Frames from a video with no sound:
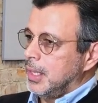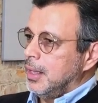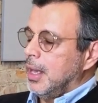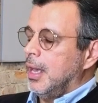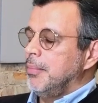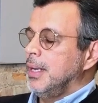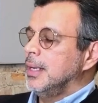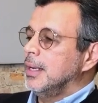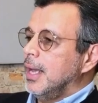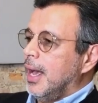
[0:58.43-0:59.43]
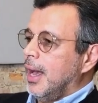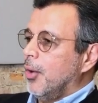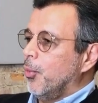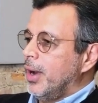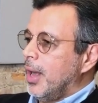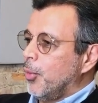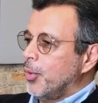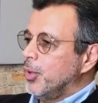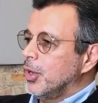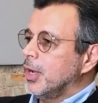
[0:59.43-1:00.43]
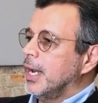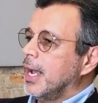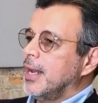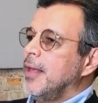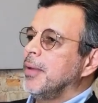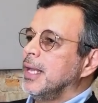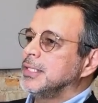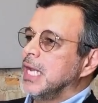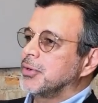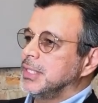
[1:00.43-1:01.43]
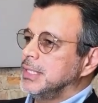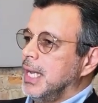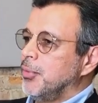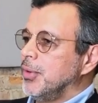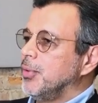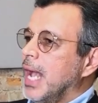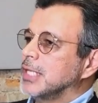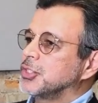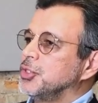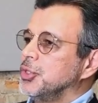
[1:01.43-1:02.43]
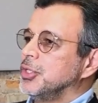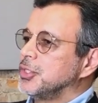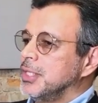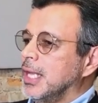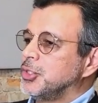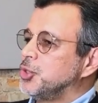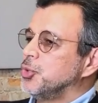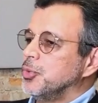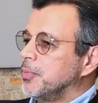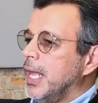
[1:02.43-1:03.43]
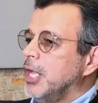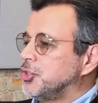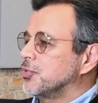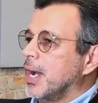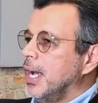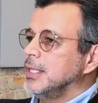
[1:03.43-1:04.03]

I mean, when we look at academic integrity and we ask students not to plagiarize,